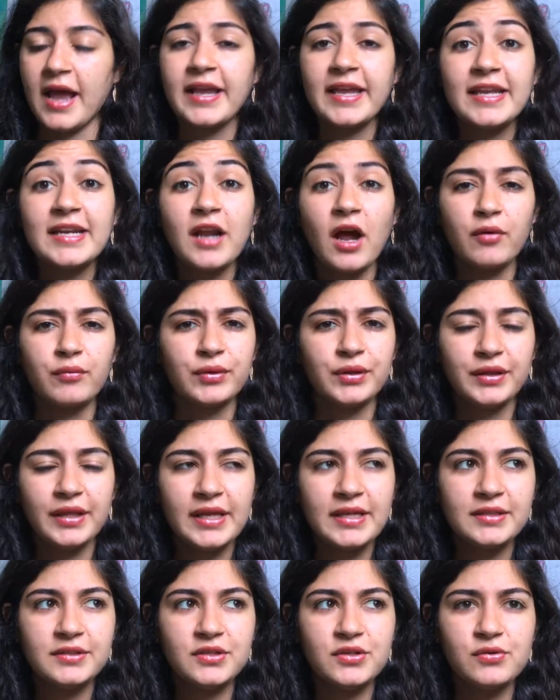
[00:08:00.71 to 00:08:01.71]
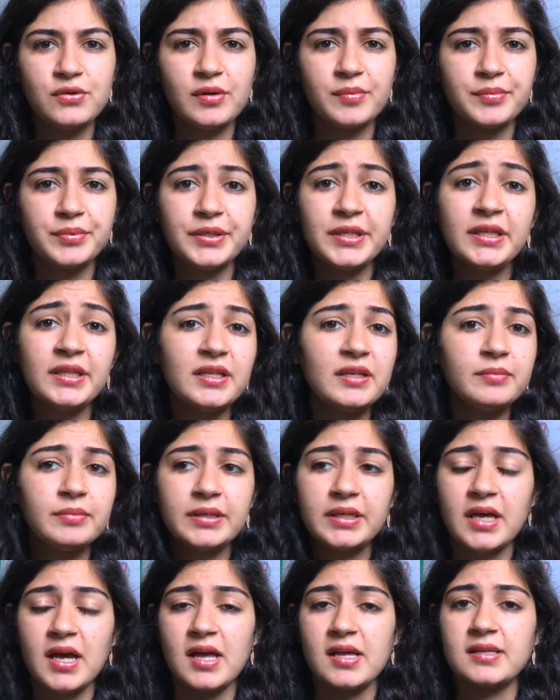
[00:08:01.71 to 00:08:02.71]
I cannot relate to completely
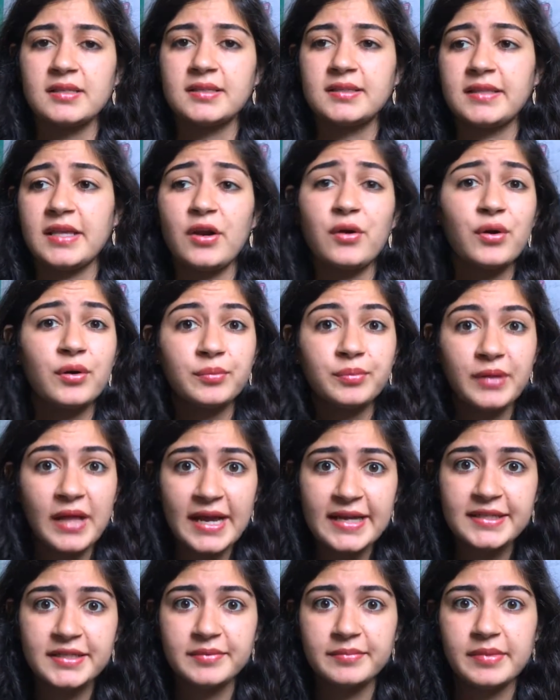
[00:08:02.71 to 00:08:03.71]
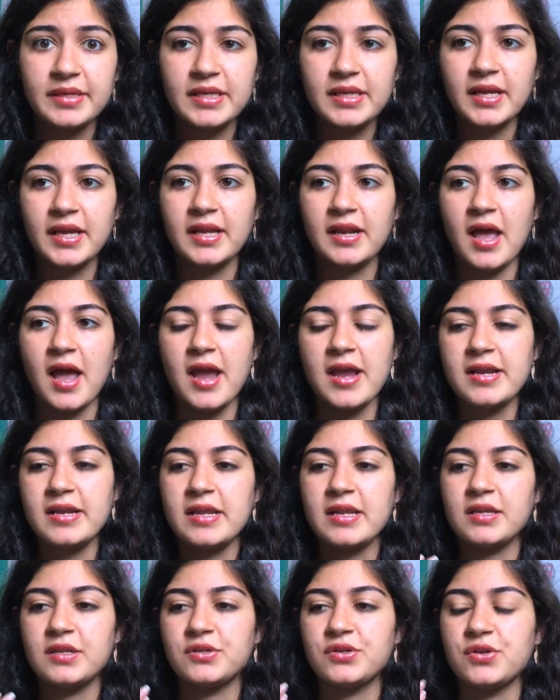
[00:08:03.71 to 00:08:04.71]
because they don't apply to me, and I
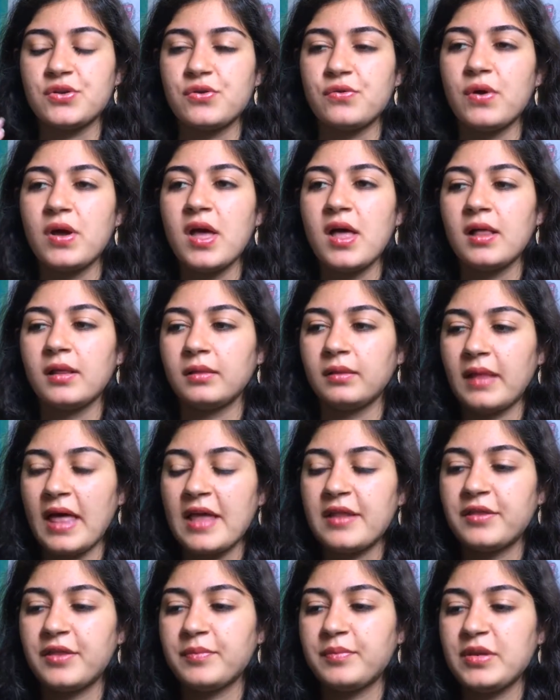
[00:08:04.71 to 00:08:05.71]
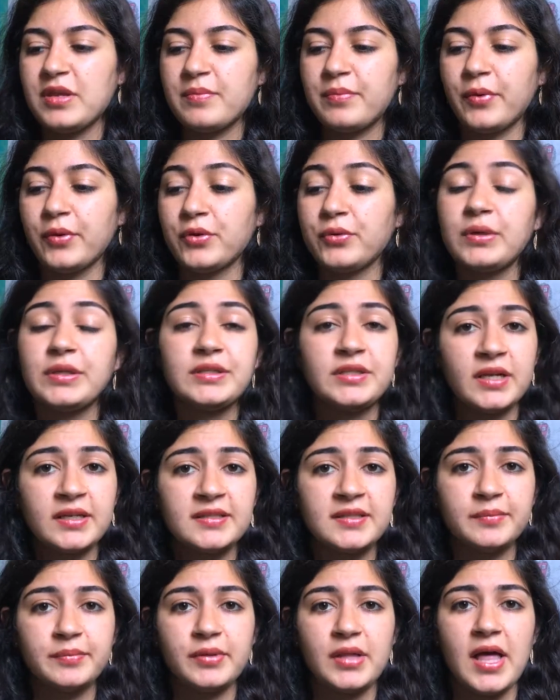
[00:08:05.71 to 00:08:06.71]
need to let the people who it
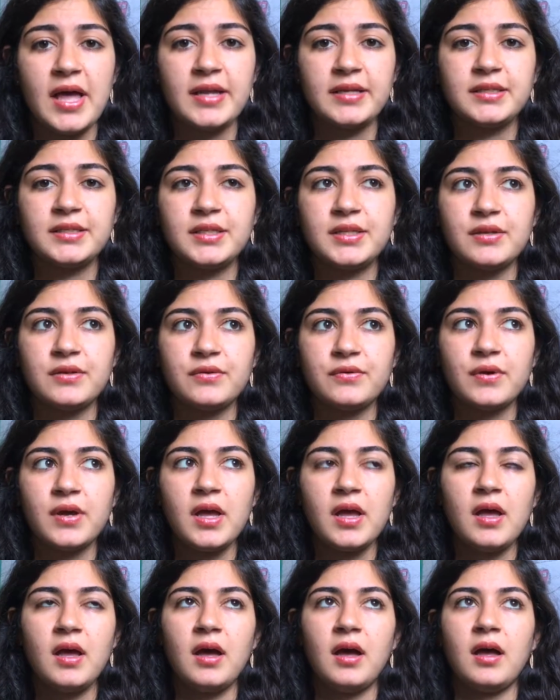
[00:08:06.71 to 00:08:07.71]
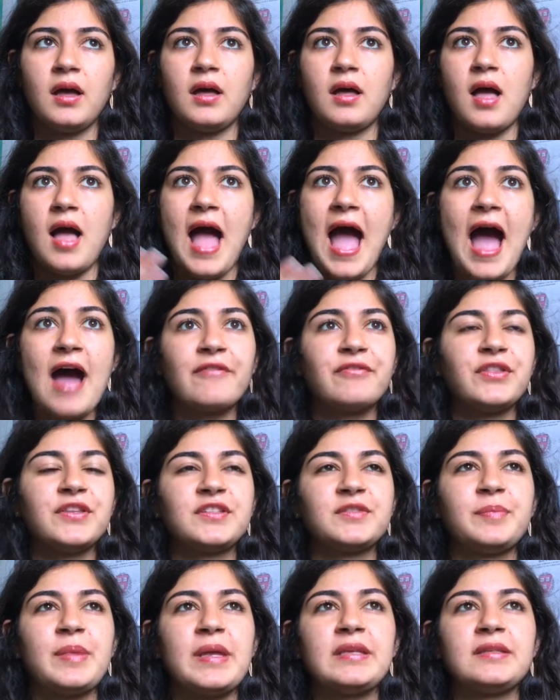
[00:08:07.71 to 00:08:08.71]
does apply to have the
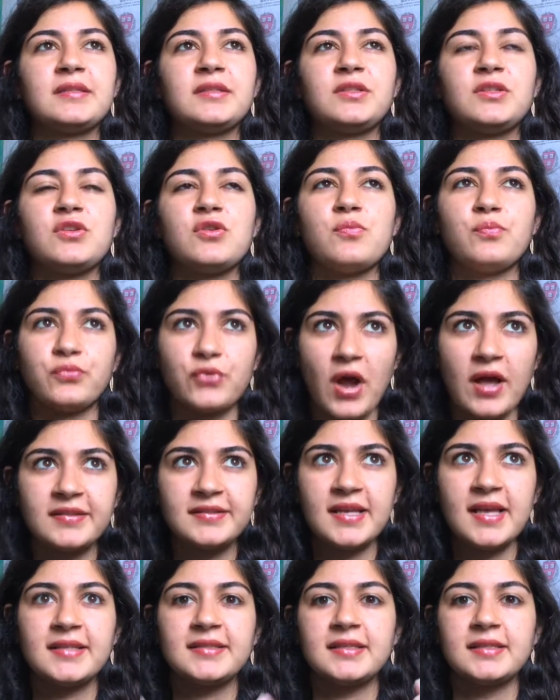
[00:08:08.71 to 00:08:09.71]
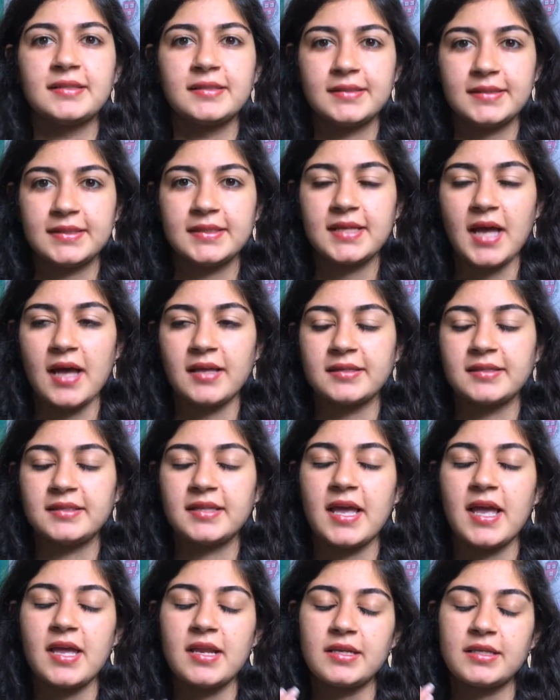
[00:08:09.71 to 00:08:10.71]
space to process and
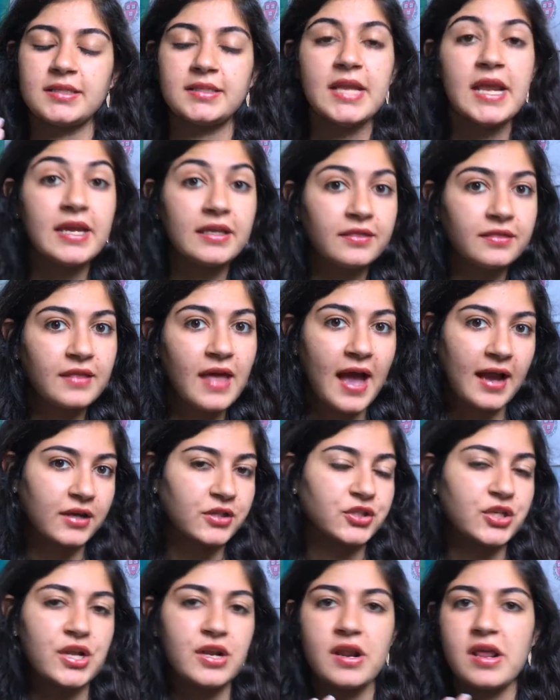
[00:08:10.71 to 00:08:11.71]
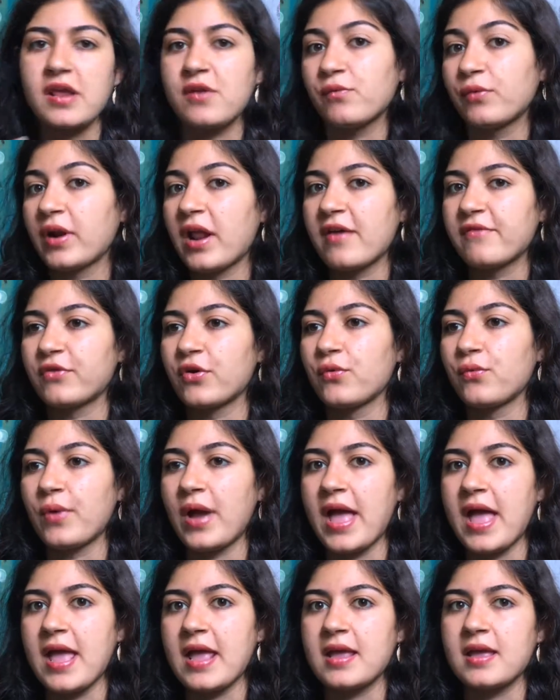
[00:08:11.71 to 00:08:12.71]
discuss and take action in whatever
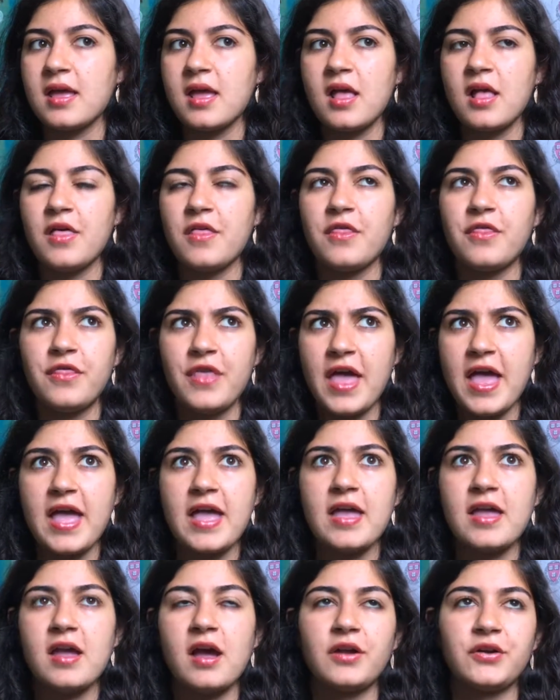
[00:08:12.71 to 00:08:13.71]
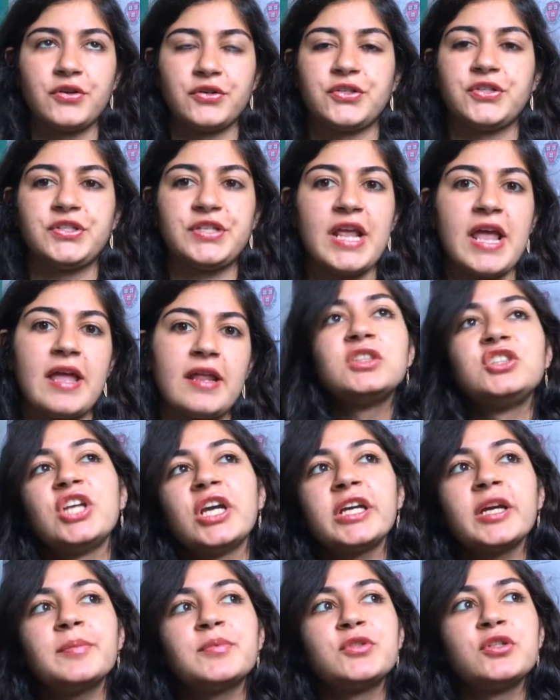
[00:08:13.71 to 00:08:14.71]
way they understand.
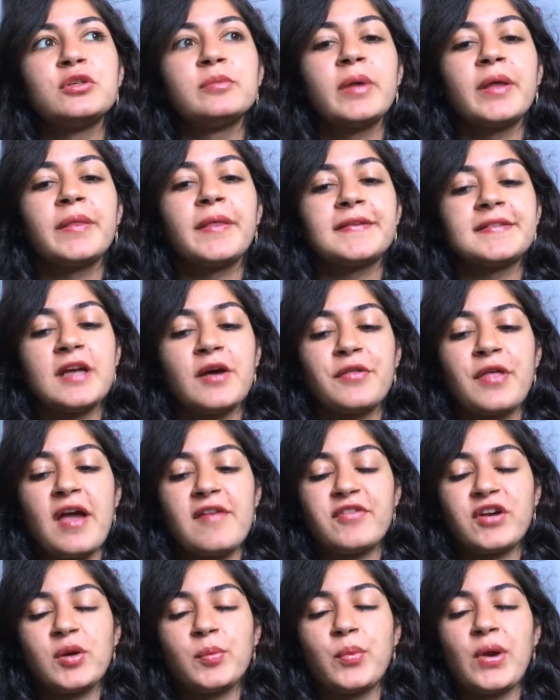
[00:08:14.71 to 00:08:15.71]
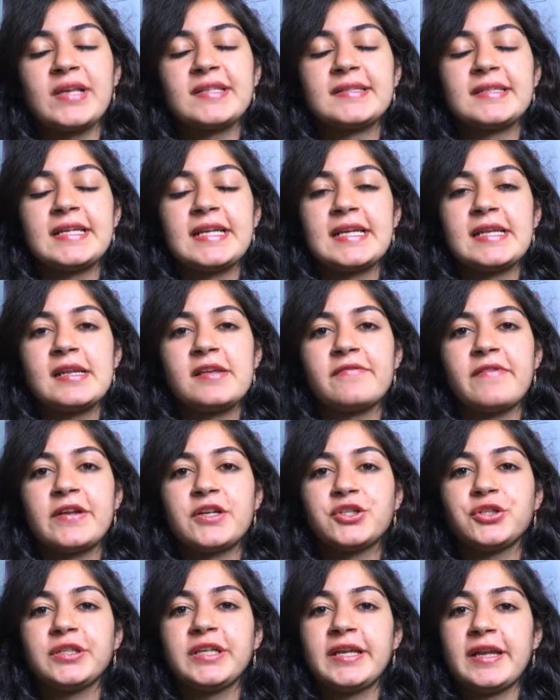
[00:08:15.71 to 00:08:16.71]
Jacob Zuma, the South African president,
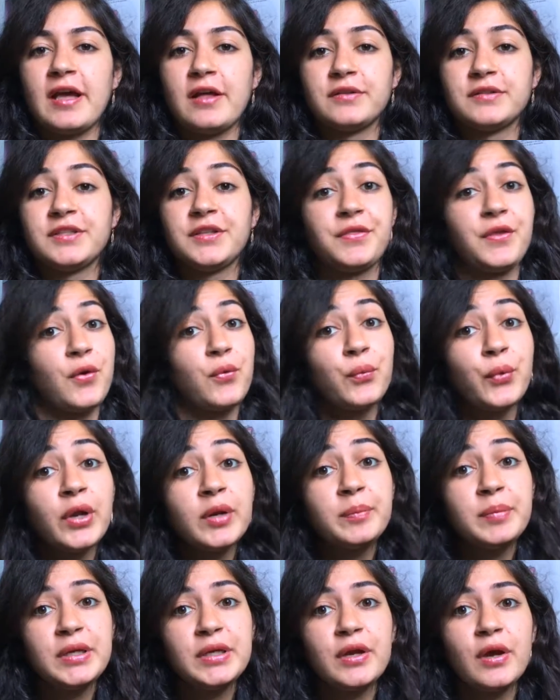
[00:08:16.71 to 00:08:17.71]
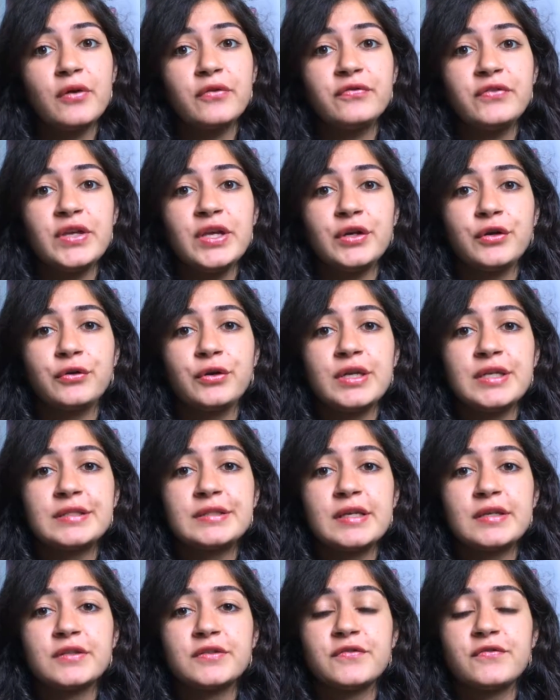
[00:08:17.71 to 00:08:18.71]
eventually announced that there would be no fee
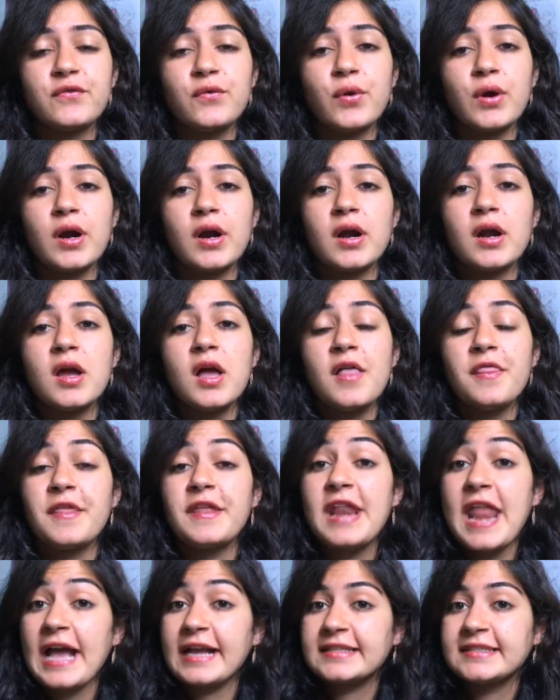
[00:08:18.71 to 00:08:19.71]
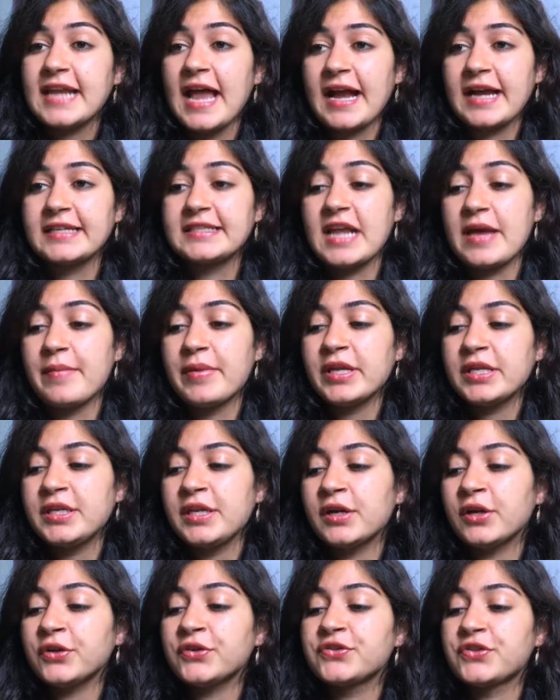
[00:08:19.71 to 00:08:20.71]
increases for the next academic
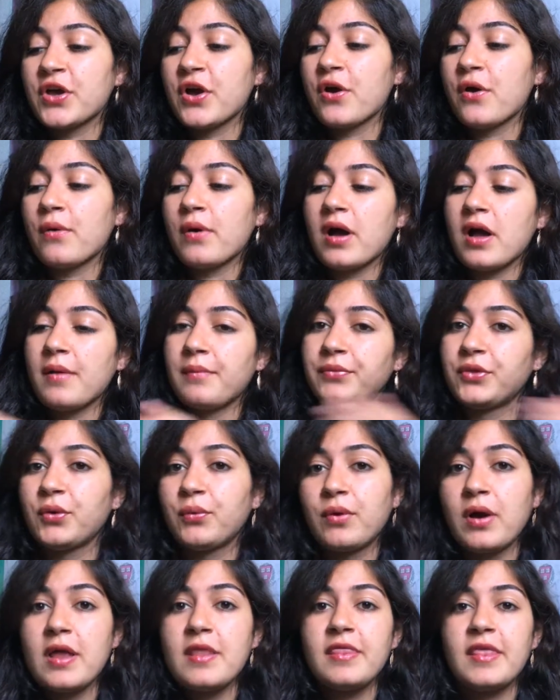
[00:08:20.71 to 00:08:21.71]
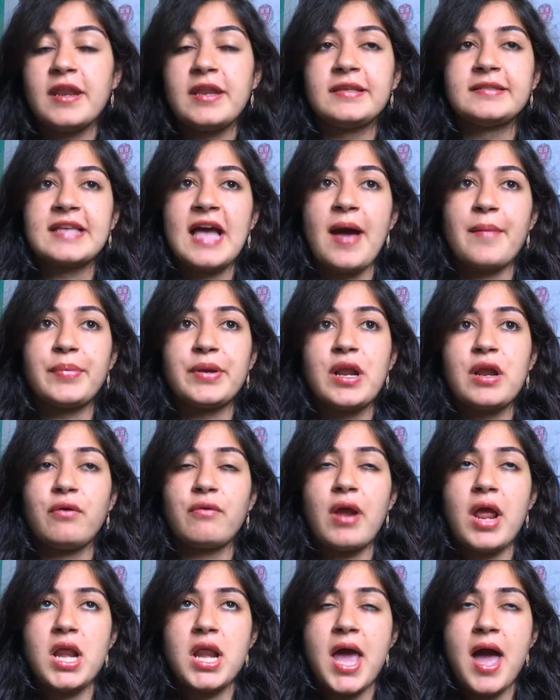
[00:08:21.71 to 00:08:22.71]
year, so the one that is happening
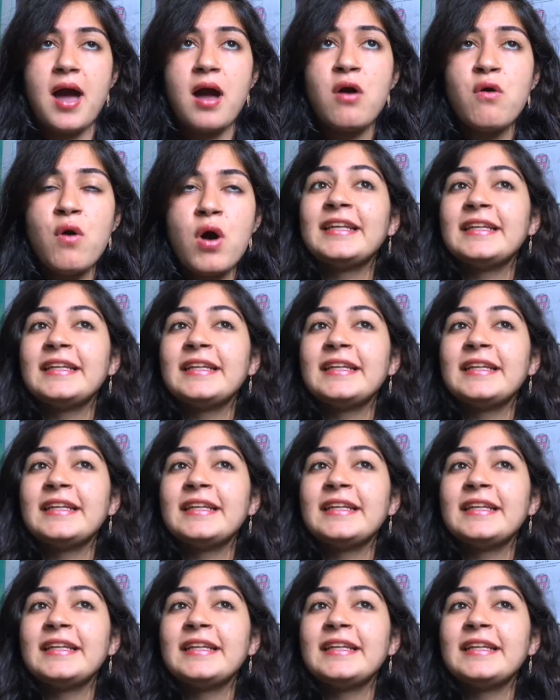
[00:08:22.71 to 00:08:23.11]
right now.